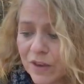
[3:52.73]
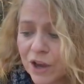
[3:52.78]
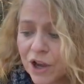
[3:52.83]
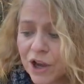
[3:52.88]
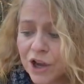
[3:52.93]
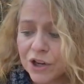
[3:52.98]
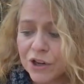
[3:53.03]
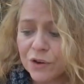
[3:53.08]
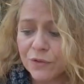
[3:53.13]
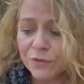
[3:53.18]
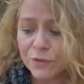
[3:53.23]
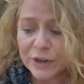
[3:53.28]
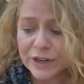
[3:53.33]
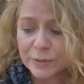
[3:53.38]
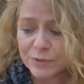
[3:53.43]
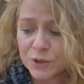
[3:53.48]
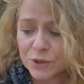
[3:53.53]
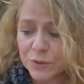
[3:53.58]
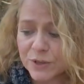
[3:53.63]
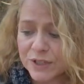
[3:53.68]
Your
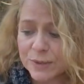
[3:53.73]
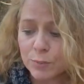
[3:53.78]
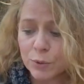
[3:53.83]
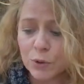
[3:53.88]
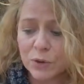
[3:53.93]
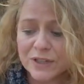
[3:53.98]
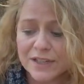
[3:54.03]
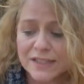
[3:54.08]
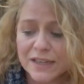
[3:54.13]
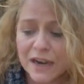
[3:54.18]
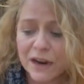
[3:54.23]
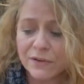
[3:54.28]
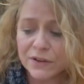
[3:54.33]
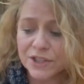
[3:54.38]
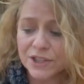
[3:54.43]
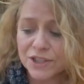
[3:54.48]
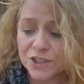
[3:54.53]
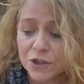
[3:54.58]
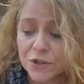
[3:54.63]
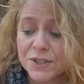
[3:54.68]
freedom to explore a sovereign
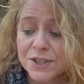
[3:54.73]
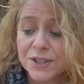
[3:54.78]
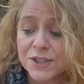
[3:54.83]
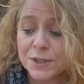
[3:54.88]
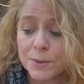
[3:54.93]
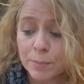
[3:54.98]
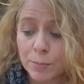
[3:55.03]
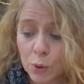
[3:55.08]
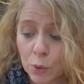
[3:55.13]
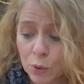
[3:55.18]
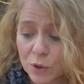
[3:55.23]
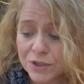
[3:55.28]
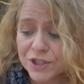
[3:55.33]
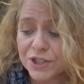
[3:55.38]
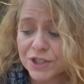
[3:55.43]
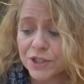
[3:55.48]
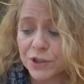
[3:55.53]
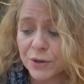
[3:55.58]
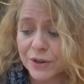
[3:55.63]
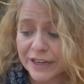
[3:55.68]
soul
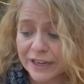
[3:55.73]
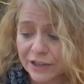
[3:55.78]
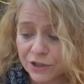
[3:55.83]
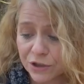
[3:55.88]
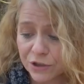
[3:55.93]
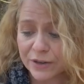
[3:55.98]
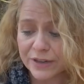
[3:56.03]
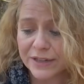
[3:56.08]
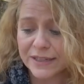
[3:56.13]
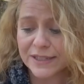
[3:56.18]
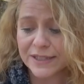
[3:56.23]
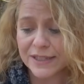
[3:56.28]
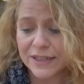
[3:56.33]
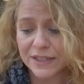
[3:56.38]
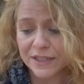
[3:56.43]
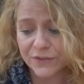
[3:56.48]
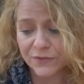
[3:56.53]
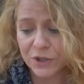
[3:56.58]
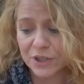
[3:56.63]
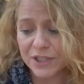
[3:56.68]
supports your increased
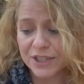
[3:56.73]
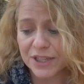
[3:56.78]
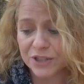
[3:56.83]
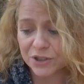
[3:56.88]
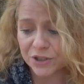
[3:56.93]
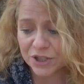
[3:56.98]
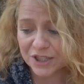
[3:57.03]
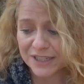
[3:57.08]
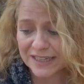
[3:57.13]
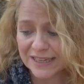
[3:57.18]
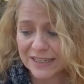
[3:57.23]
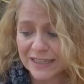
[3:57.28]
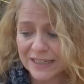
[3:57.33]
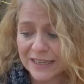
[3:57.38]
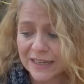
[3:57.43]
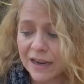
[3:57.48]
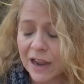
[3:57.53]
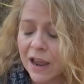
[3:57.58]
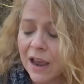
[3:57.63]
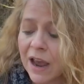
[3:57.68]
and diverse
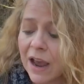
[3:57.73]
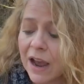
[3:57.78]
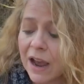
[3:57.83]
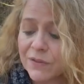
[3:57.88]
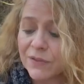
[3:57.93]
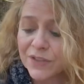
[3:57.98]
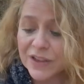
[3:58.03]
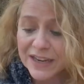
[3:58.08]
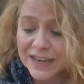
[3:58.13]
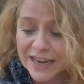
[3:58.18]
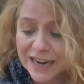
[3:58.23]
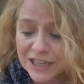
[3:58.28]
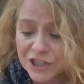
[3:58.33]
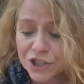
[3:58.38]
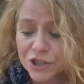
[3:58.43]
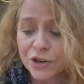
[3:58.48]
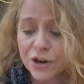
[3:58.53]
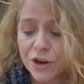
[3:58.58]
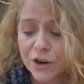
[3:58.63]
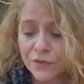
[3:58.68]
understanding of the
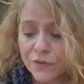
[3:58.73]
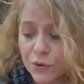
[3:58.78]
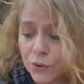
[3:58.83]
nature of